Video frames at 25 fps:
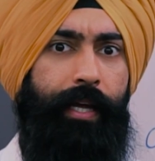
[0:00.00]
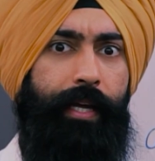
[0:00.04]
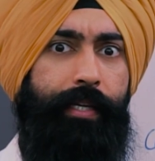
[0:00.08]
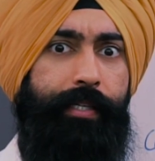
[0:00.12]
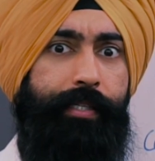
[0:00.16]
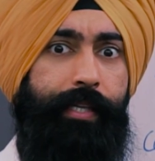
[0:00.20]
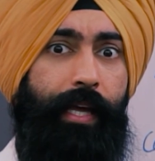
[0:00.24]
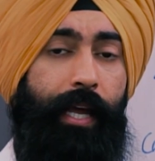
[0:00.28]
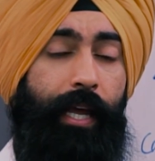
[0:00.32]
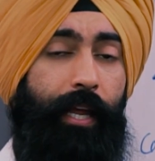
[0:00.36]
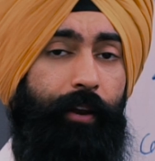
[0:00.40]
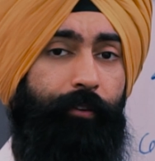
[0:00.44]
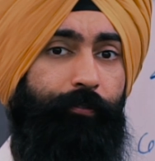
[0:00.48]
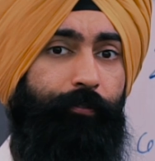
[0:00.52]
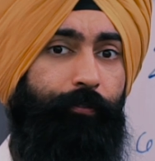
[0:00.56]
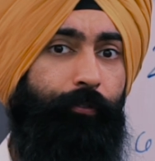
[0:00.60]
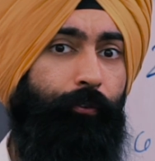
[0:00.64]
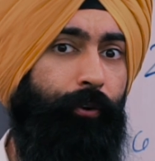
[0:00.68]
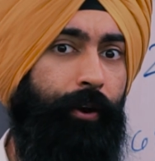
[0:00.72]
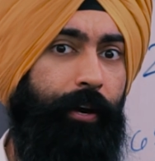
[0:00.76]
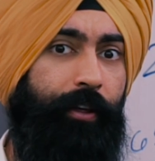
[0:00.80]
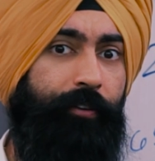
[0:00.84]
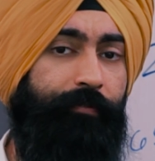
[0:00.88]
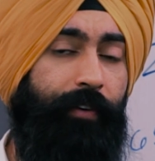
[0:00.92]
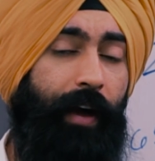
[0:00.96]
is that in
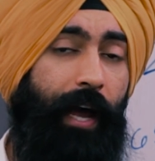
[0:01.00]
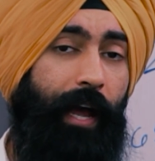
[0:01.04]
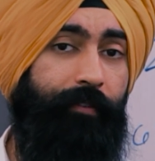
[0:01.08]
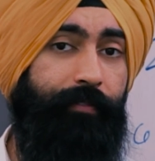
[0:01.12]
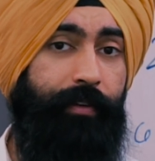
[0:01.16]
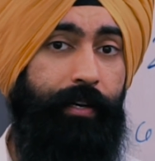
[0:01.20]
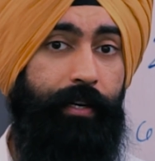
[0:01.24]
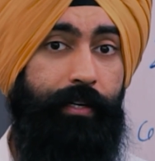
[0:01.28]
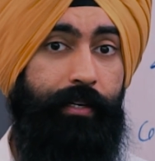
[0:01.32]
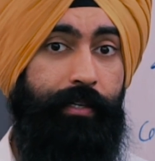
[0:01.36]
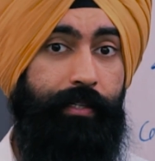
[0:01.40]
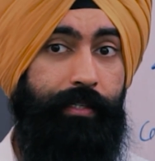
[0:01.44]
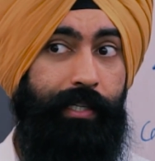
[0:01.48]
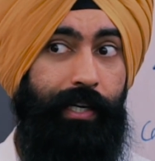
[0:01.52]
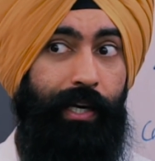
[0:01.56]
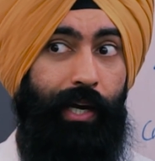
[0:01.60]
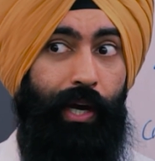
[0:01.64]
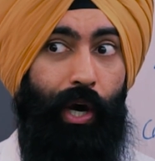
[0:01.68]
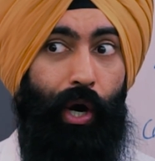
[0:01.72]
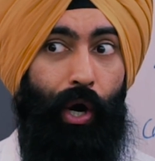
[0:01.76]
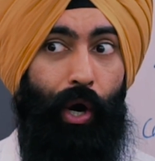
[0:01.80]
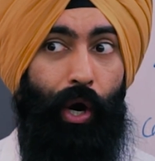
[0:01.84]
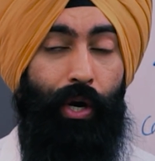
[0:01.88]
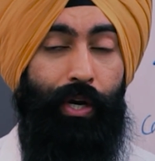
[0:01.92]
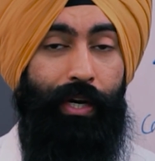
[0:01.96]
45 years,
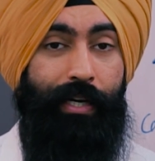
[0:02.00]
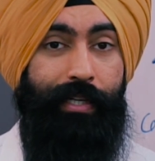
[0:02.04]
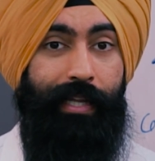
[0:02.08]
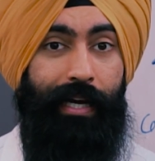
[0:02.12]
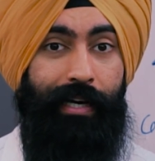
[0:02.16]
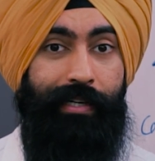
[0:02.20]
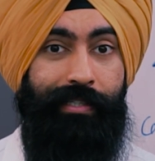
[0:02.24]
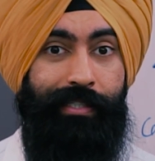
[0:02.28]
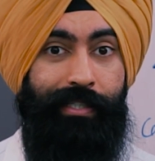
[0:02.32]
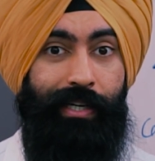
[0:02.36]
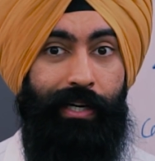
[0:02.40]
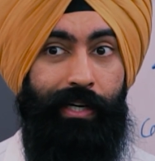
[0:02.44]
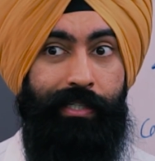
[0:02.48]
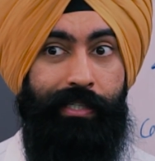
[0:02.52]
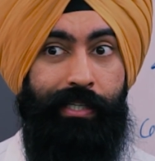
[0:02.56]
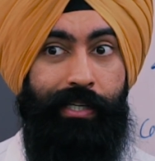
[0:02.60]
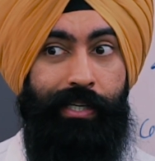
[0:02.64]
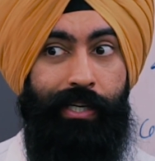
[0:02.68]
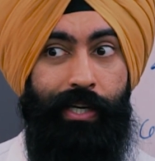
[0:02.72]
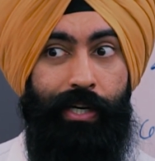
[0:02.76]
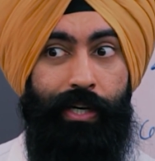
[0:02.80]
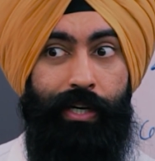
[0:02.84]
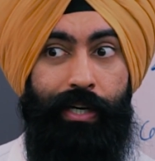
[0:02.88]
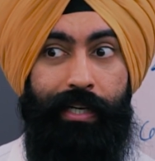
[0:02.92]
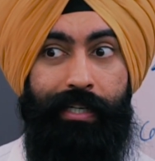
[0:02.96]
$100,000 a
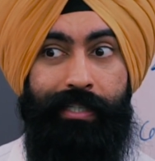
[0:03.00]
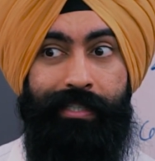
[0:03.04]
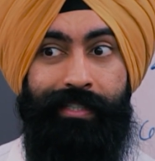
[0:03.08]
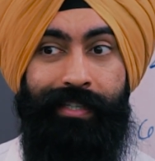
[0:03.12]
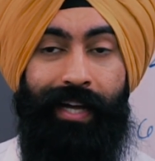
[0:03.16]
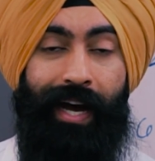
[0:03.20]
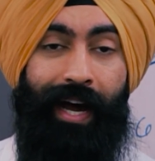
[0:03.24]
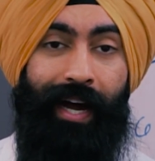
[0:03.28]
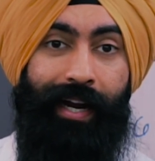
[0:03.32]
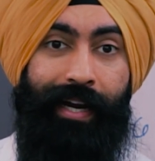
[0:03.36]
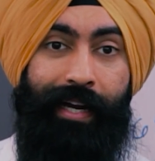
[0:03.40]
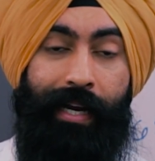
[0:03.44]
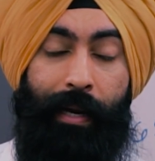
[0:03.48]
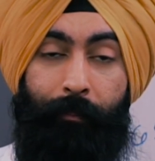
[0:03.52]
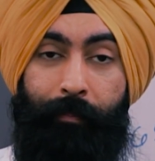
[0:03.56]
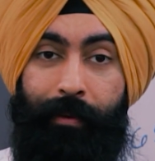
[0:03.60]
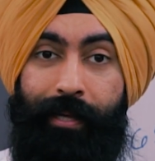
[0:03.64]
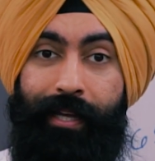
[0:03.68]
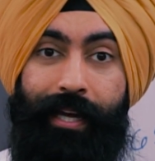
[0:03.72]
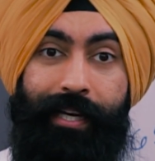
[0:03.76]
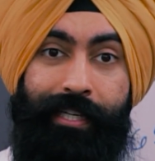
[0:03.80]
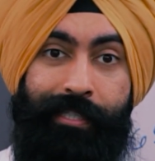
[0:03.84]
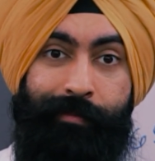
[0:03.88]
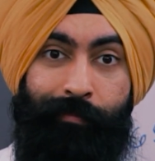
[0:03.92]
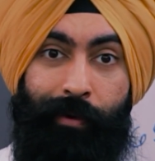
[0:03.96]
year is not going to
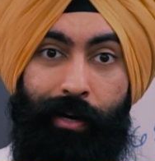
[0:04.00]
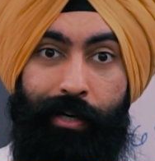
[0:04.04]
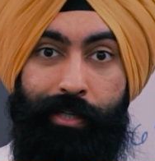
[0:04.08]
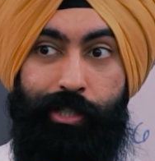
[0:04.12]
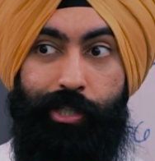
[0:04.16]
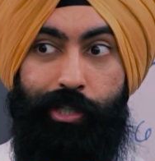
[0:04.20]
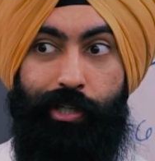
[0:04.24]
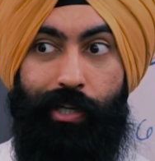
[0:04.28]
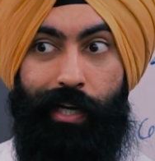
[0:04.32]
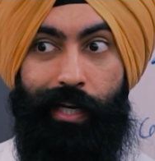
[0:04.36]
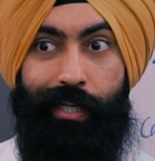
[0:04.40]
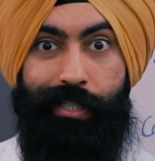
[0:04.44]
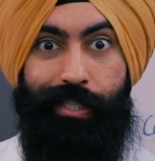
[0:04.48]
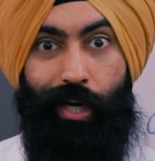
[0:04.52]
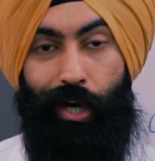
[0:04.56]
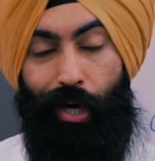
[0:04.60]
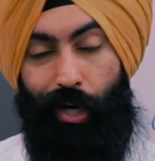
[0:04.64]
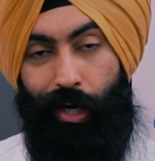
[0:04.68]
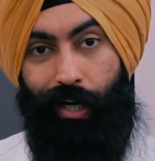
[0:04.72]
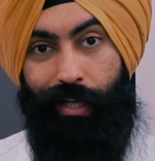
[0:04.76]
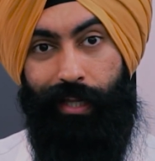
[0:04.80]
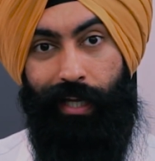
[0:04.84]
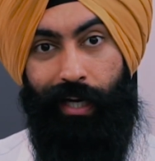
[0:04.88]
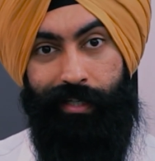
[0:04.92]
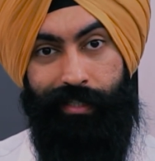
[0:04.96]
be as much as
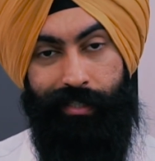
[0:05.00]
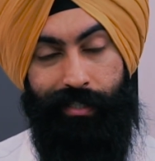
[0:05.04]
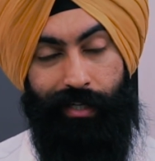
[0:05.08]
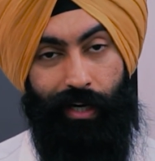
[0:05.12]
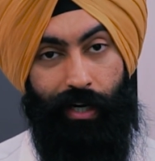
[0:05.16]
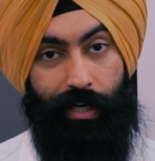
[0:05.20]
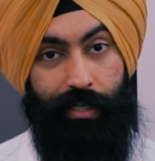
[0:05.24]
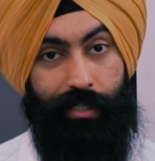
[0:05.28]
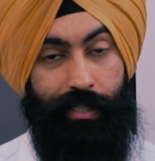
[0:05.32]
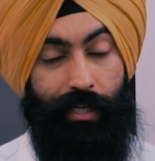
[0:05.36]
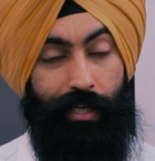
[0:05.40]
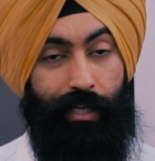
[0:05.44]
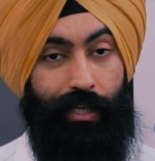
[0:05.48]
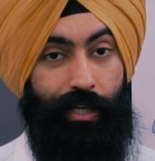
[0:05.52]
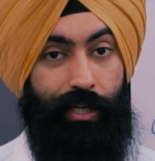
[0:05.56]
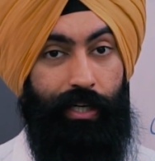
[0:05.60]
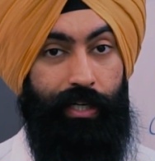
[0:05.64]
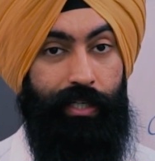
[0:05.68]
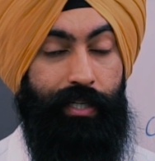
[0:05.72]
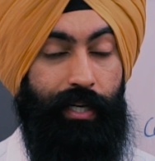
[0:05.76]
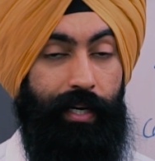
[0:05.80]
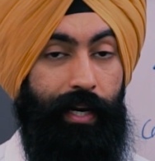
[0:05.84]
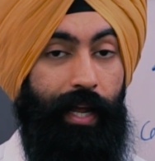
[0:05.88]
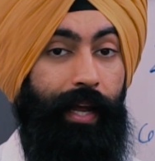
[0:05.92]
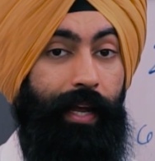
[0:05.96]
$100,000 a year
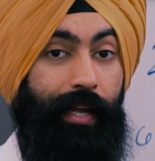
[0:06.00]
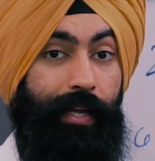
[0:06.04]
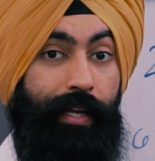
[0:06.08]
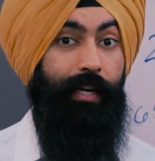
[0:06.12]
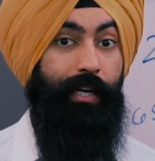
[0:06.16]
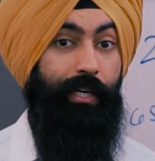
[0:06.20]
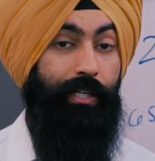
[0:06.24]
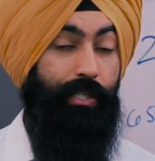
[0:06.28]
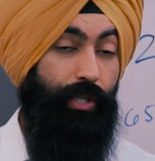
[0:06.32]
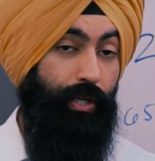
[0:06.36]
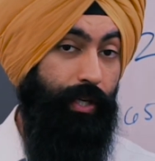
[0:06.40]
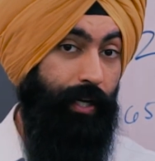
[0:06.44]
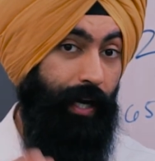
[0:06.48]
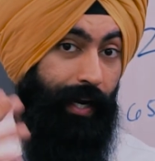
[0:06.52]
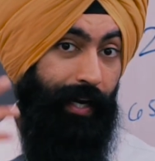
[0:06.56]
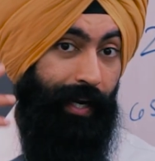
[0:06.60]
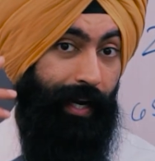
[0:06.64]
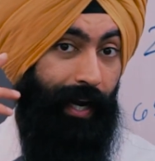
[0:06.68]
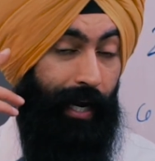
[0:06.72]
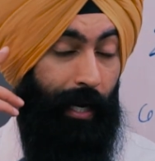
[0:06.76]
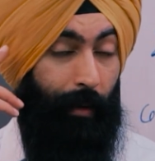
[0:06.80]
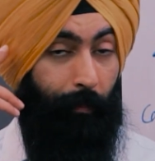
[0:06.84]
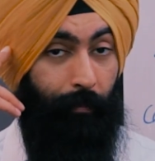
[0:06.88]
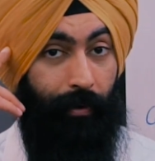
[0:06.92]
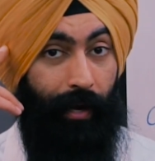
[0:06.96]
today. So you got to
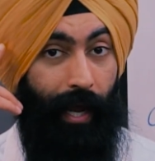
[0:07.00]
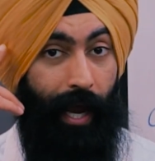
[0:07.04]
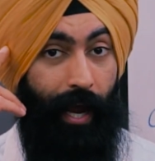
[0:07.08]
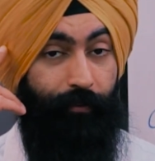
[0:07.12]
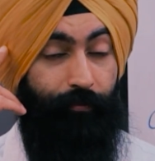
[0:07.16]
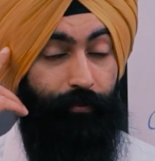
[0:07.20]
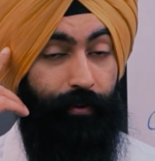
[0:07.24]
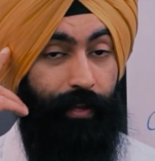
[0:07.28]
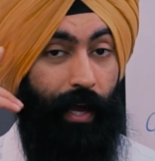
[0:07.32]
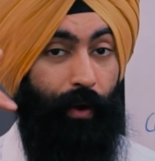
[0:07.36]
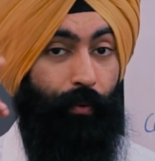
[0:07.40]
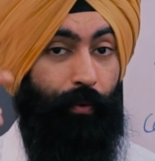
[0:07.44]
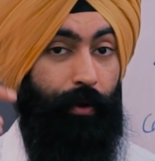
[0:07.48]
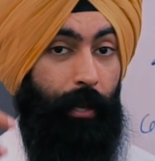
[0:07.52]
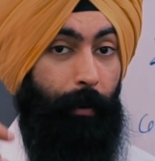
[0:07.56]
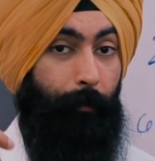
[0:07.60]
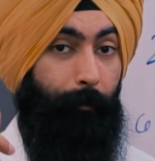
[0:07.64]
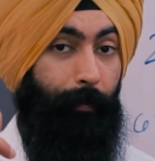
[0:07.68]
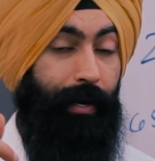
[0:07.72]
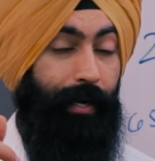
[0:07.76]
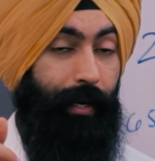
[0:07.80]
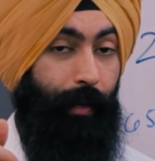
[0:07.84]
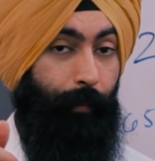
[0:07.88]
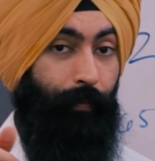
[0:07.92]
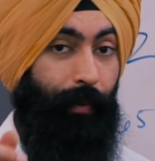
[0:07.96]
kind of plan for that with your
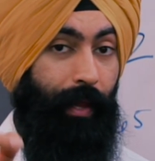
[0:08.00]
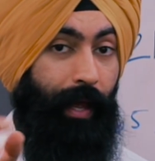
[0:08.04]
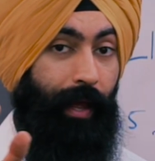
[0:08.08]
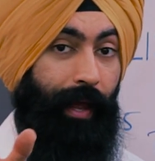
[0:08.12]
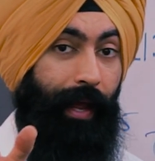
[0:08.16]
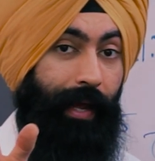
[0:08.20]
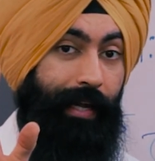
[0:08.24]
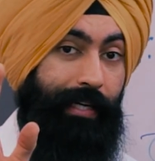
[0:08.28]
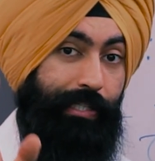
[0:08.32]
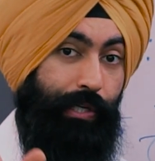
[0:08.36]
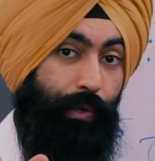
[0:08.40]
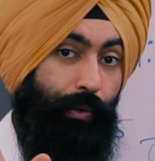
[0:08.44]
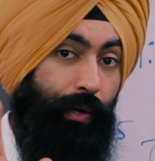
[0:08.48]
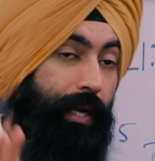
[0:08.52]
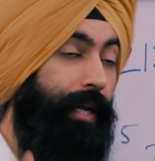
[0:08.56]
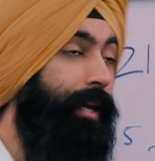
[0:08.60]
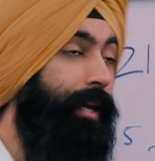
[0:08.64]
money. And so